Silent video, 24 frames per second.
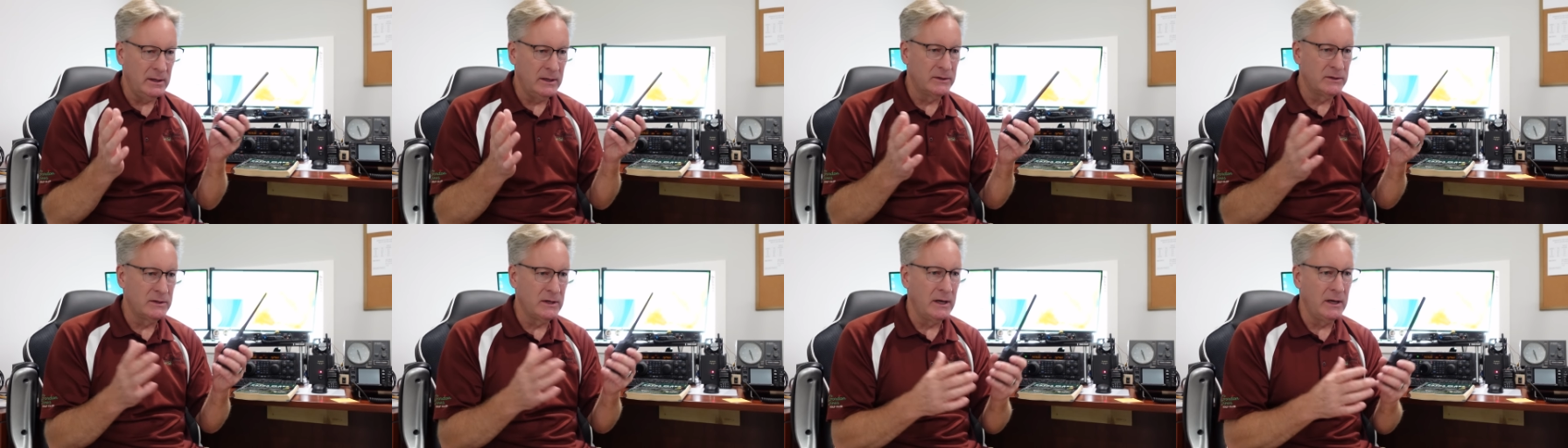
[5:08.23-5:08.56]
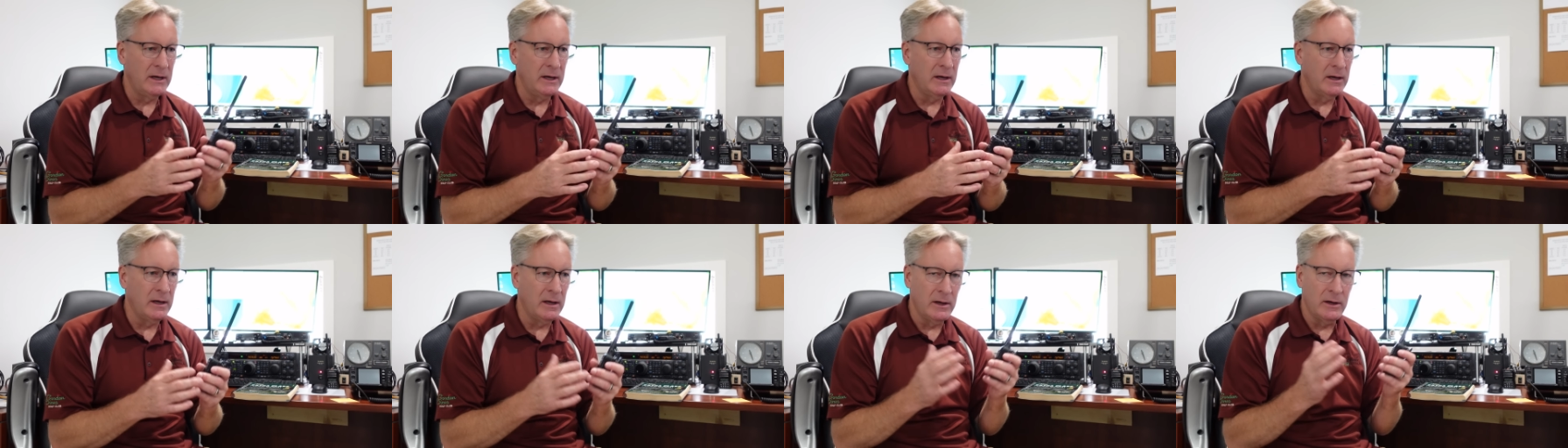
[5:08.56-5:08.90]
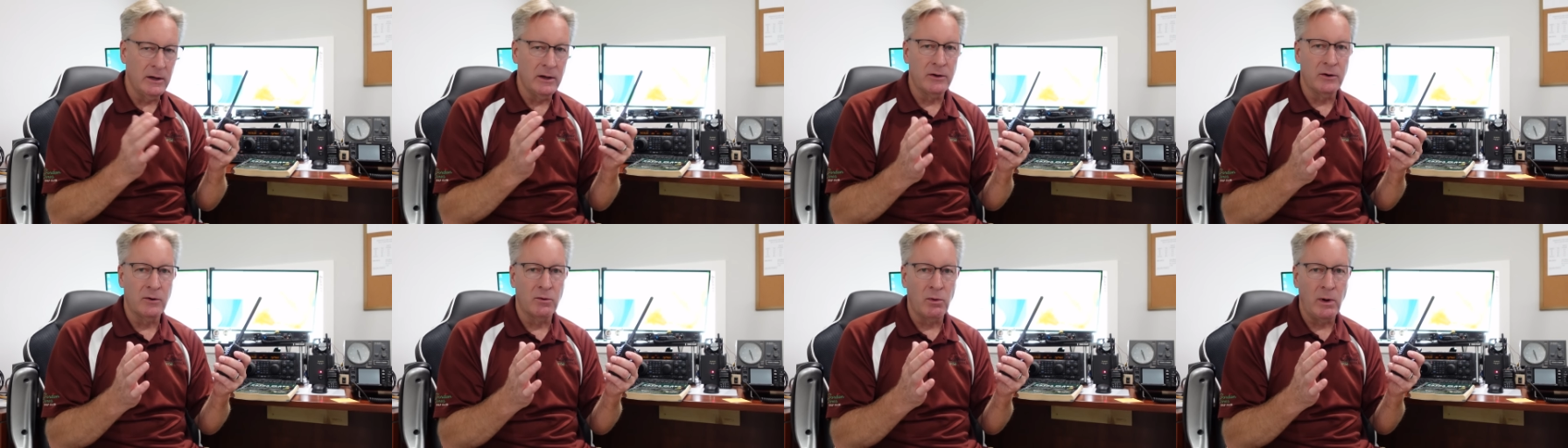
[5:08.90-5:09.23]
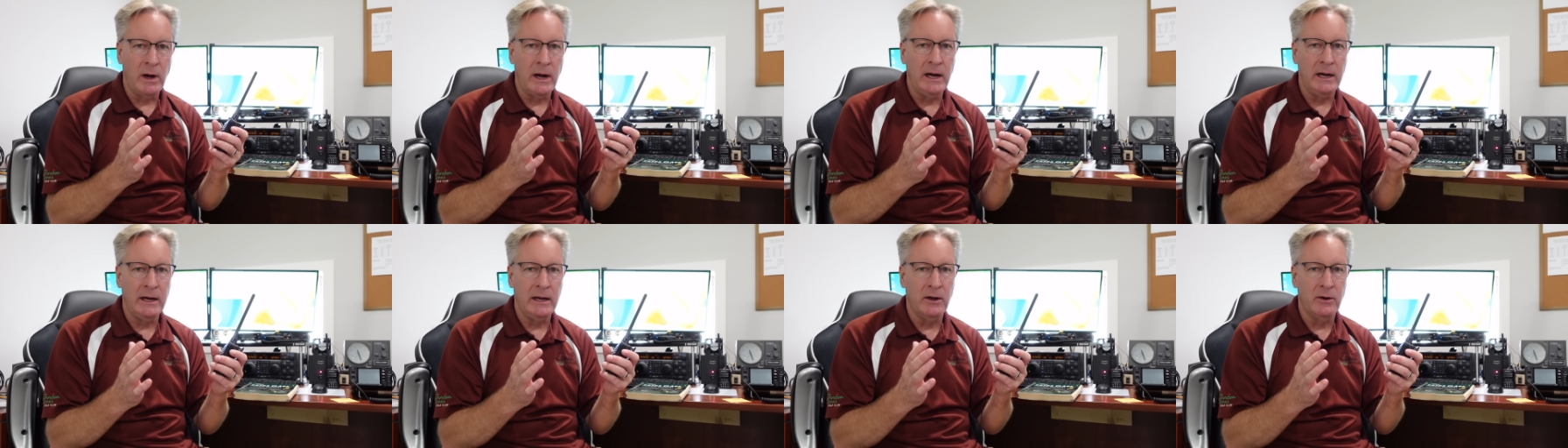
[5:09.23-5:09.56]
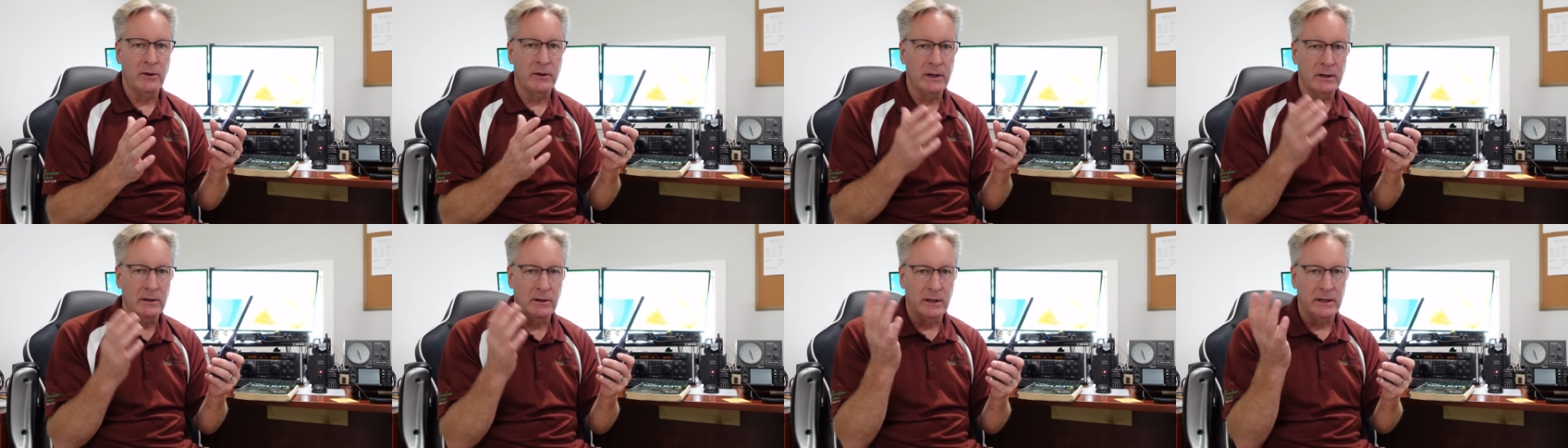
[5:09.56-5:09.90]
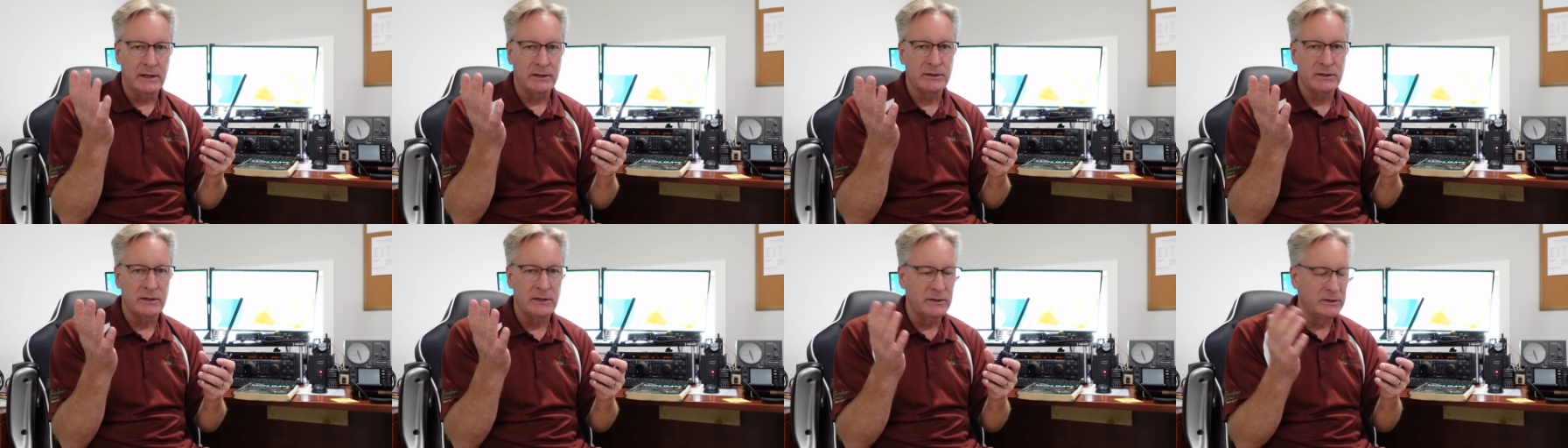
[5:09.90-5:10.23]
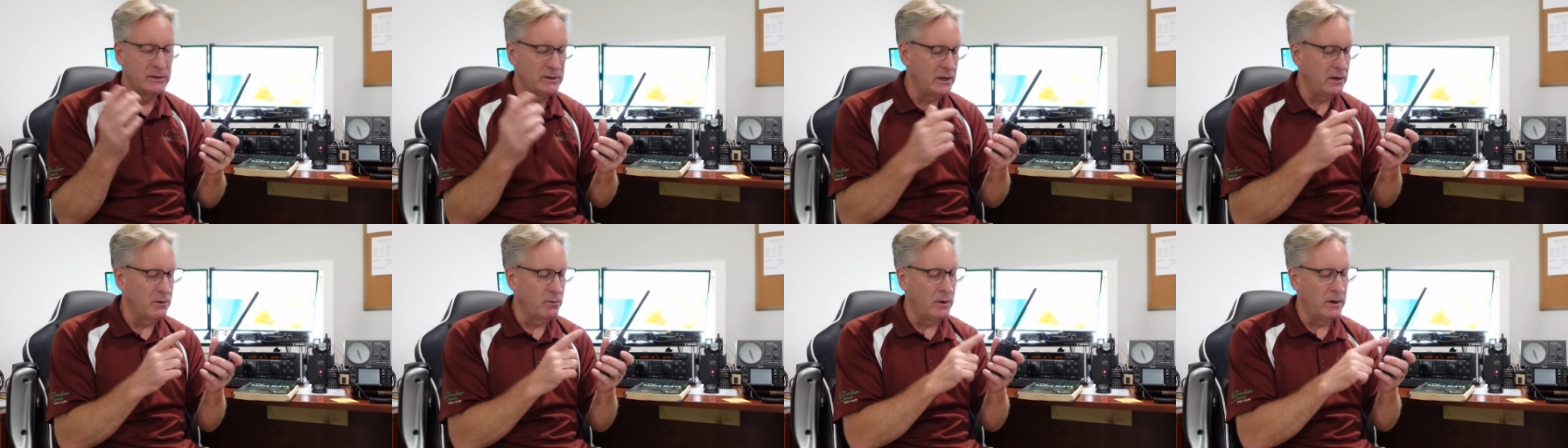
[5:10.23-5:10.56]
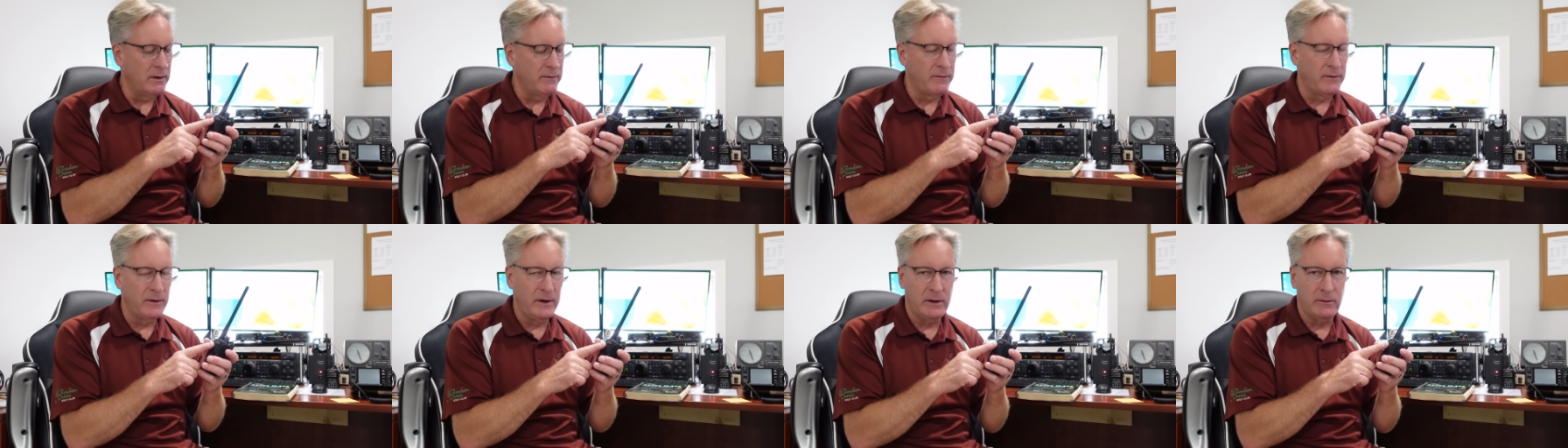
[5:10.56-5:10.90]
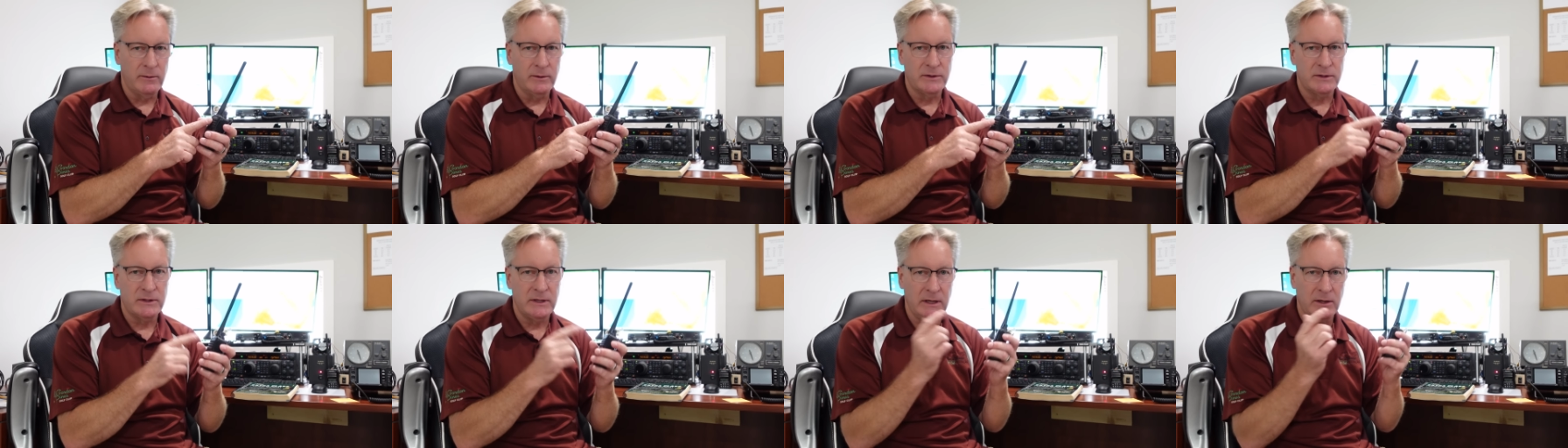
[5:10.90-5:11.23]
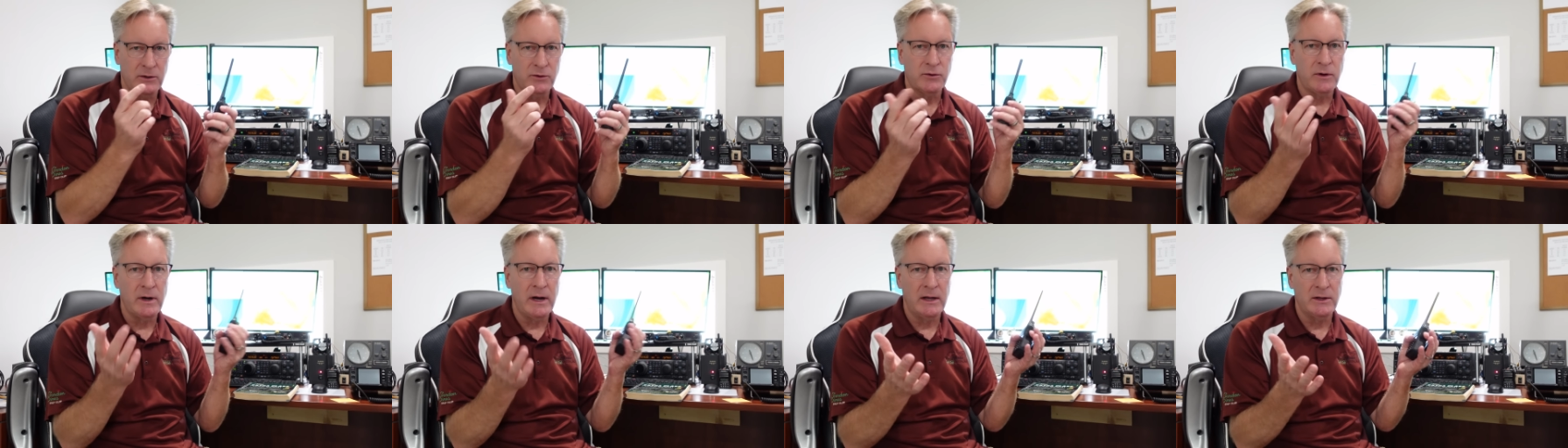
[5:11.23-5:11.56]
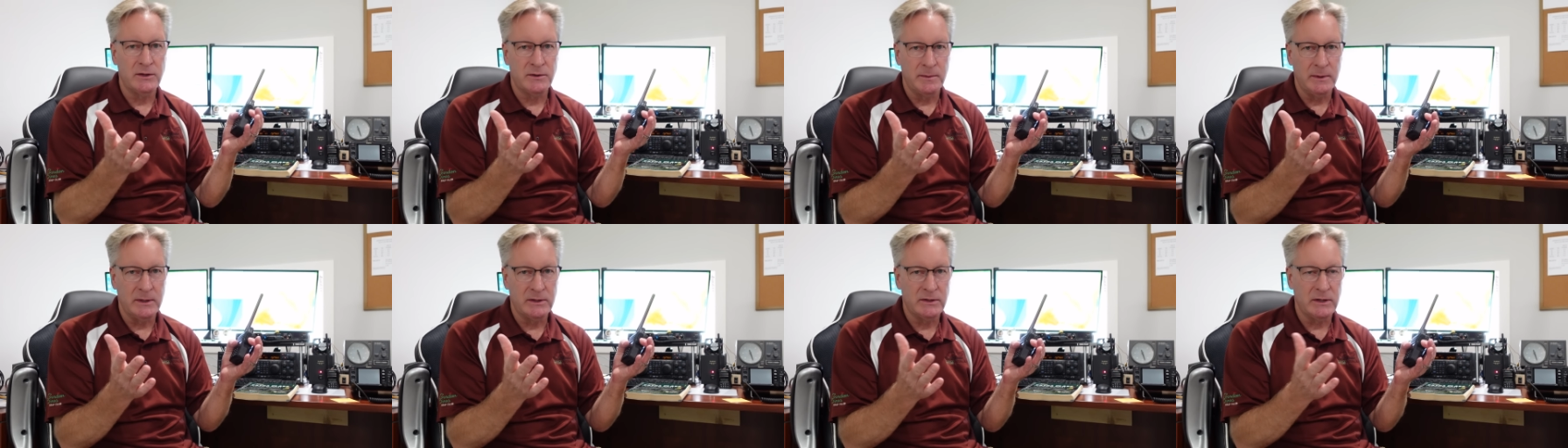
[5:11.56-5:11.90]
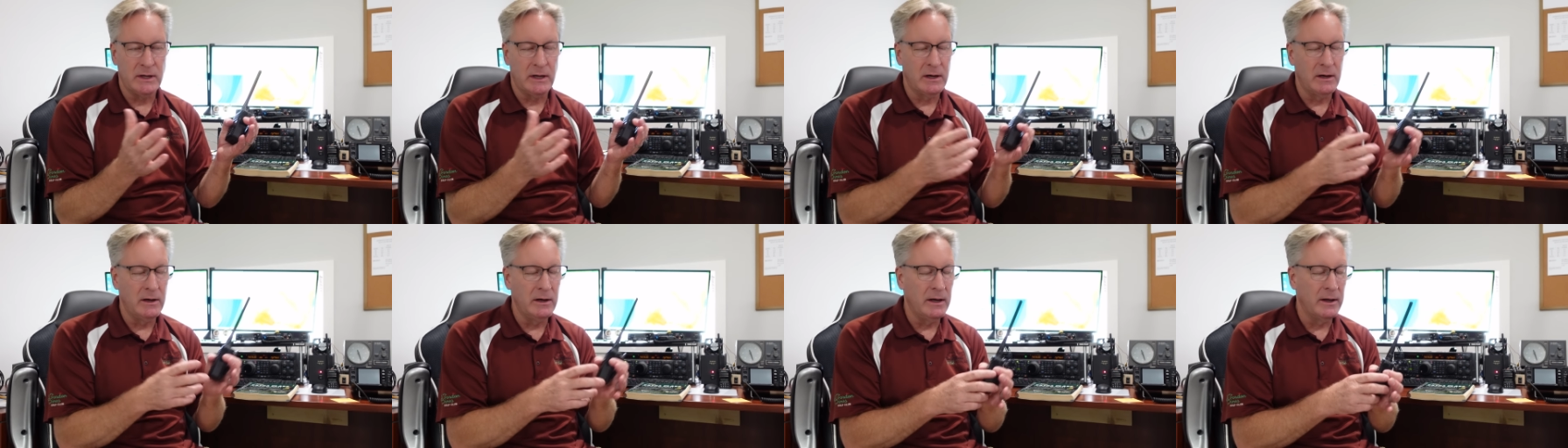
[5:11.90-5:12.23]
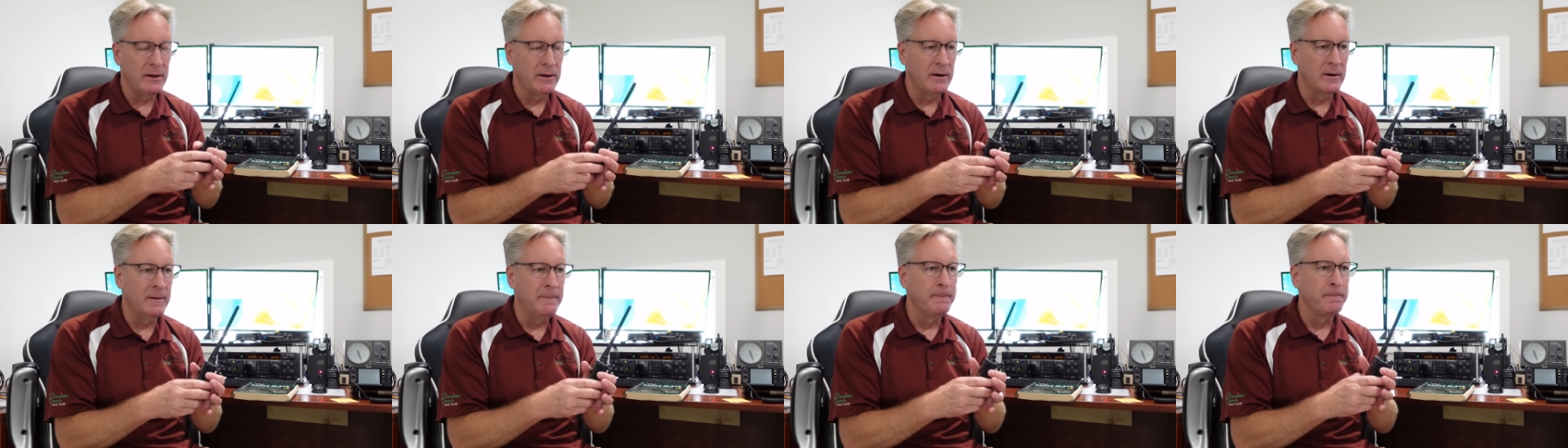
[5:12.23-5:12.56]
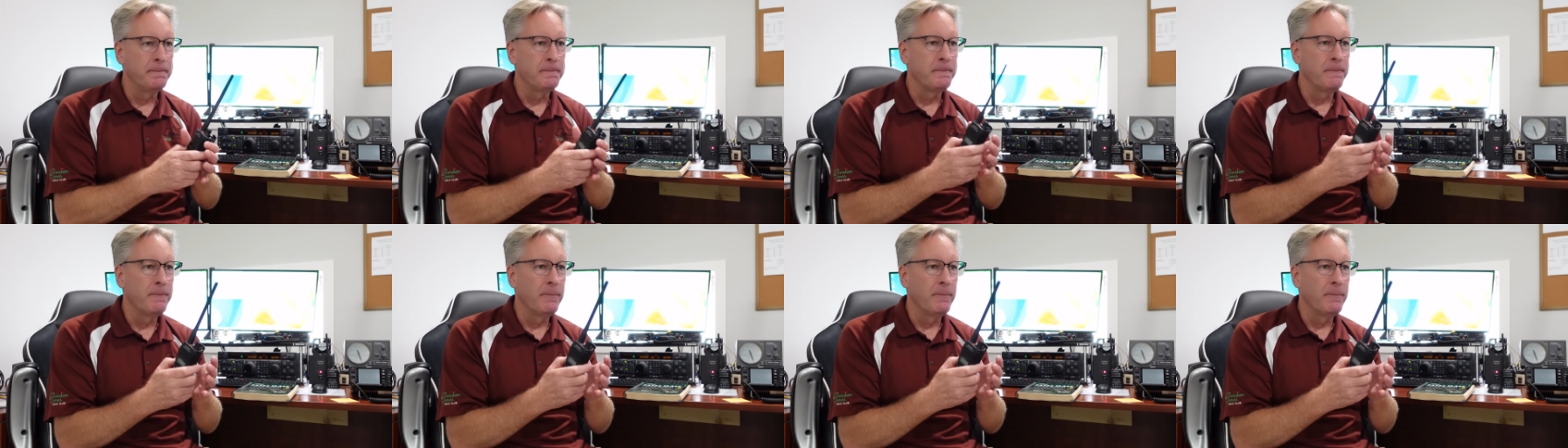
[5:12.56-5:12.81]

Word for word: it's another radio that listens on one frequency and transmits on another.